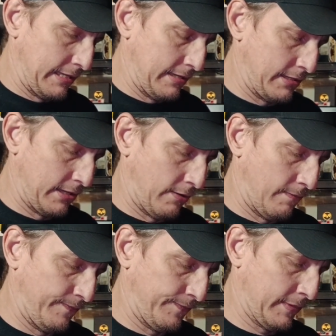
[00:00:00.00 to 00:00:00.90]
So,
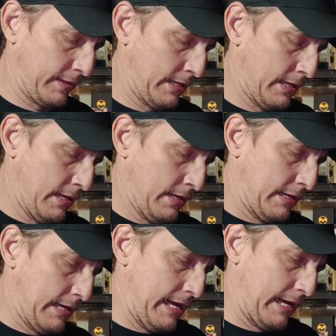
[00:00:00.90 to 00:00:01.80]

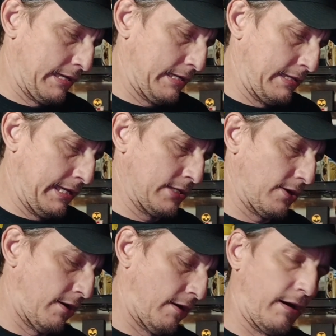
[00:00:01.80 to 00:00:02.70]
and these
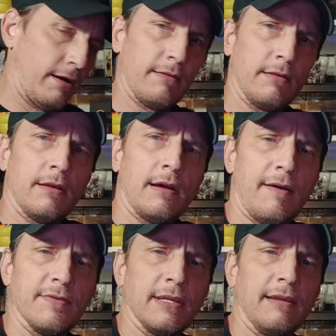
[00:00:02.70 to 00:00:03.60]
are
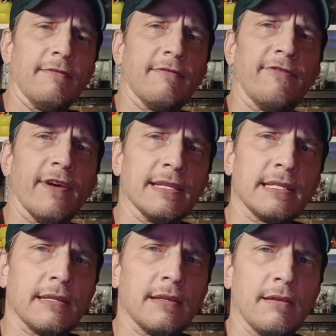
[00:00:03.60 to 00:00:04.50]
obviously fist